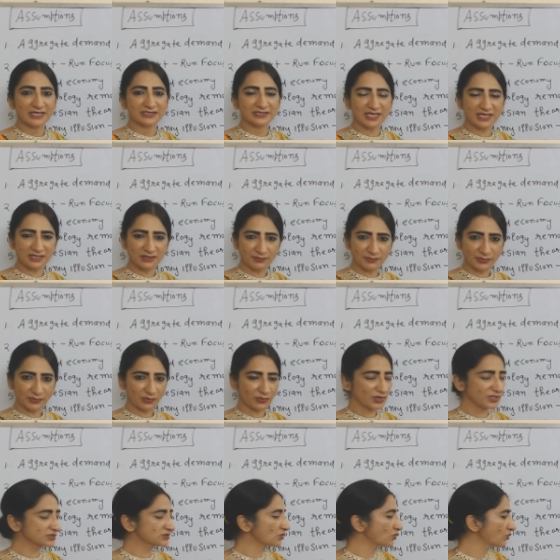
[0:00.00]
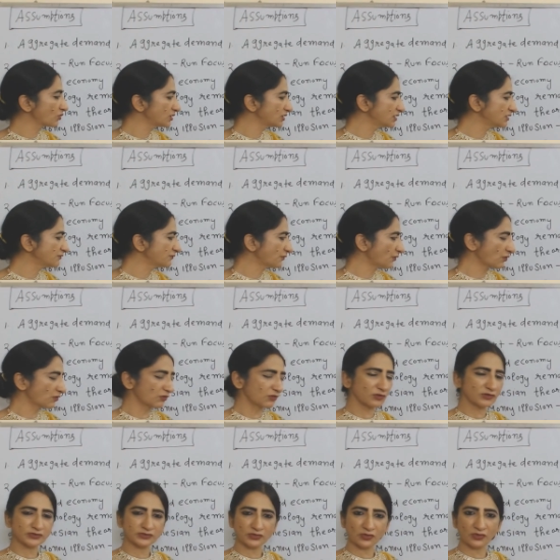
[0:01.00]
Then employees only
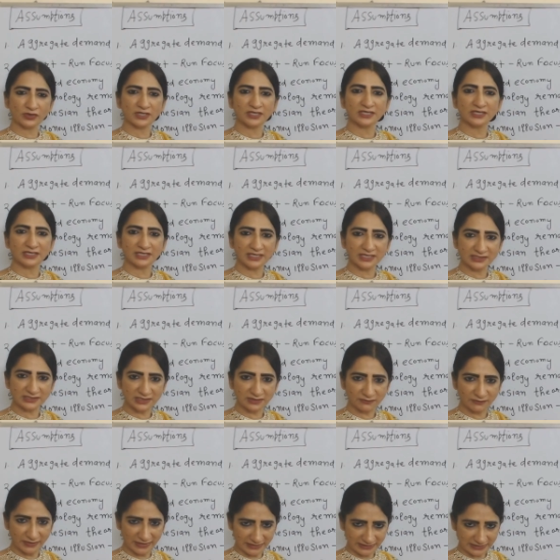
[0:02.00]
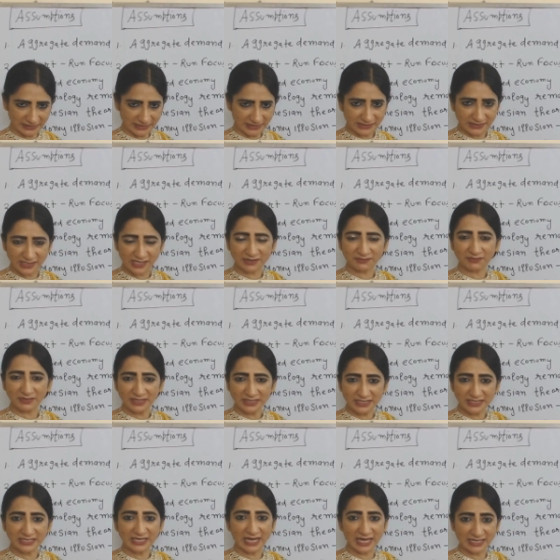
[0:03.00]
focus on increase in wages, their
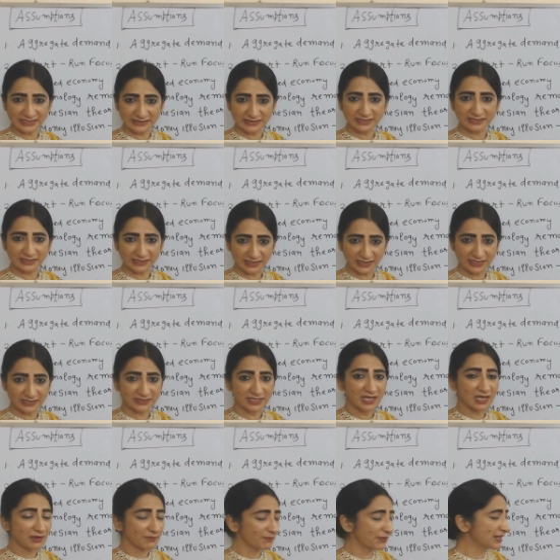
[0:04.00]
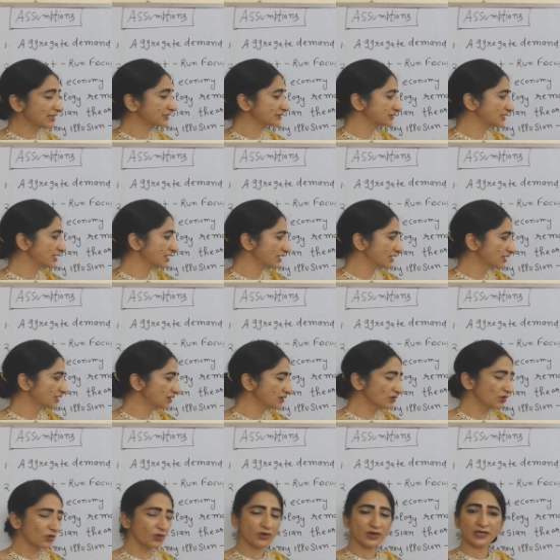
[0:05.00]
money has increased, but they
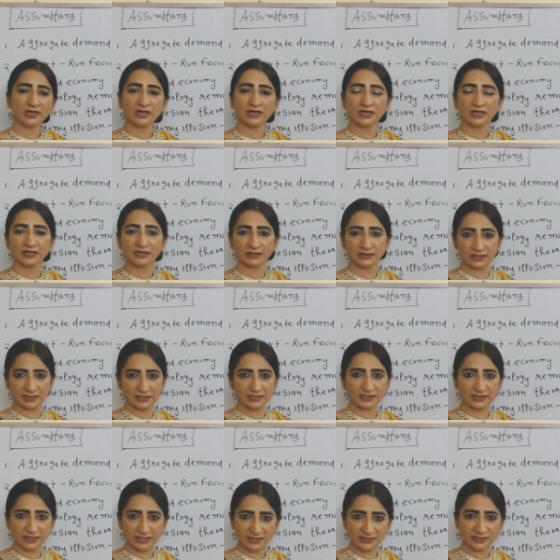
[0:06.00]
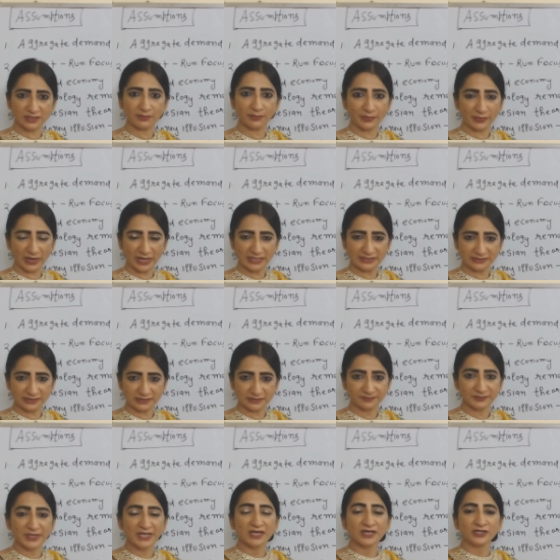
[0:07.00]
ignore increase in prices.
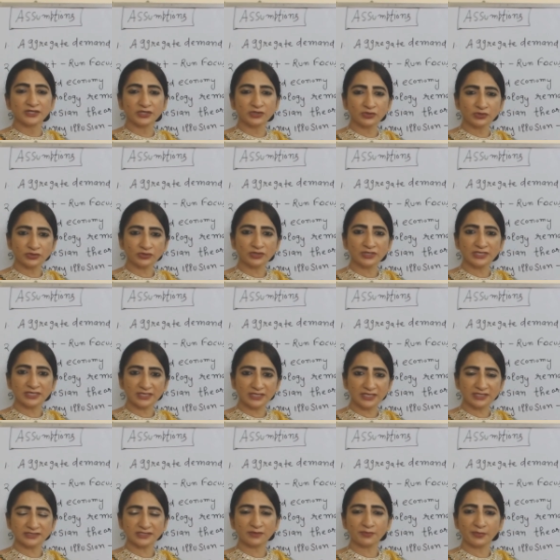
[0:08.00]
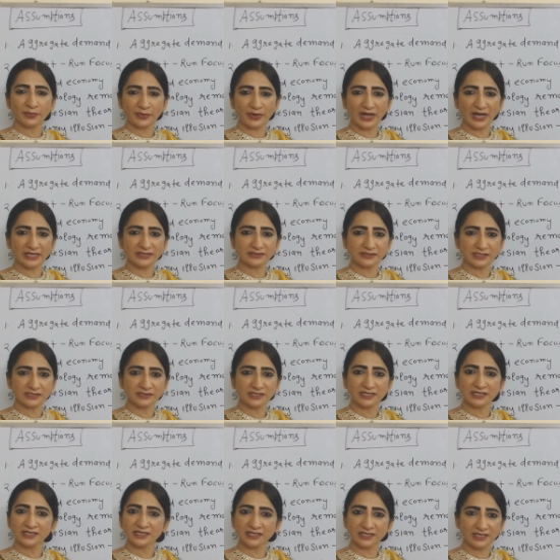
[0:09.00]
Due to increase in prices,
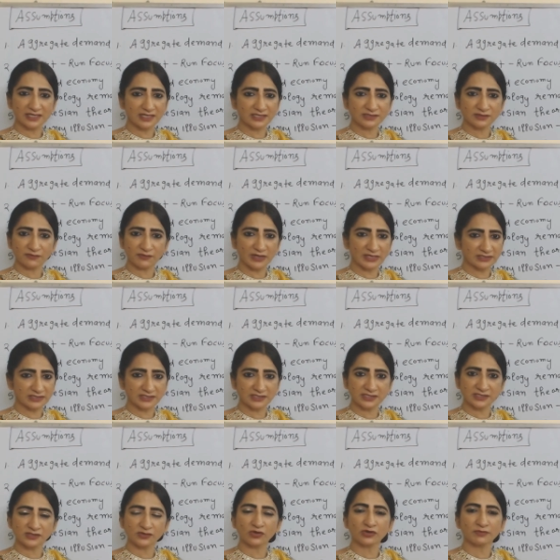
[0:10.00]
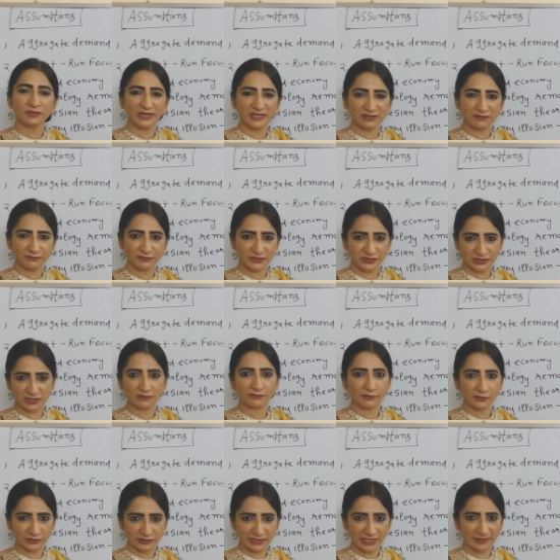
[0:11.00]
increase wages is not beneficial
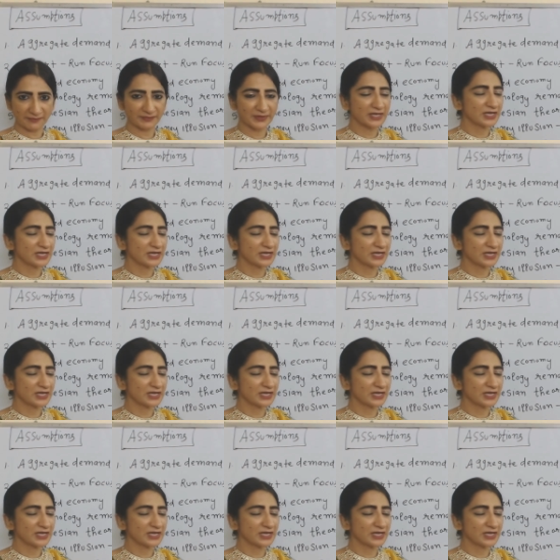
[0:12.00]
for them.